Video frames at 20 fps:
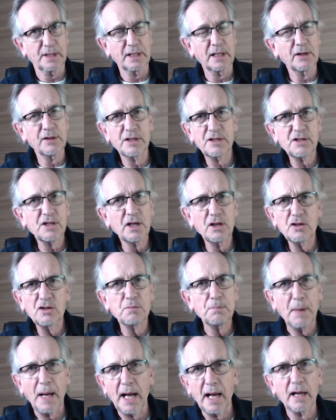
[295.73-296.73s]
Now, this goes
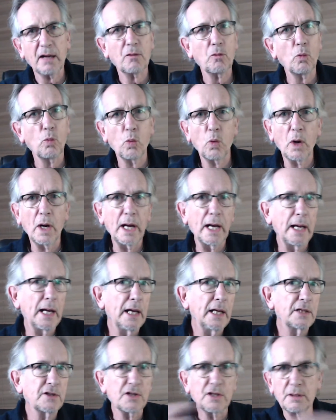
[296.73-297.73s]
back way
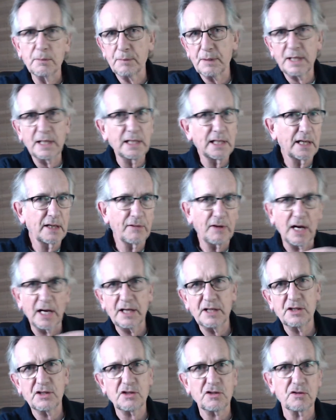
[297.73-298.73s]
to the beginning of our
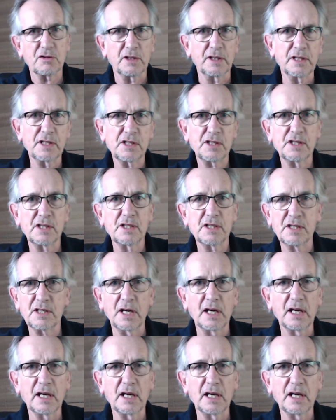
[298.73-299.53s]
history. This is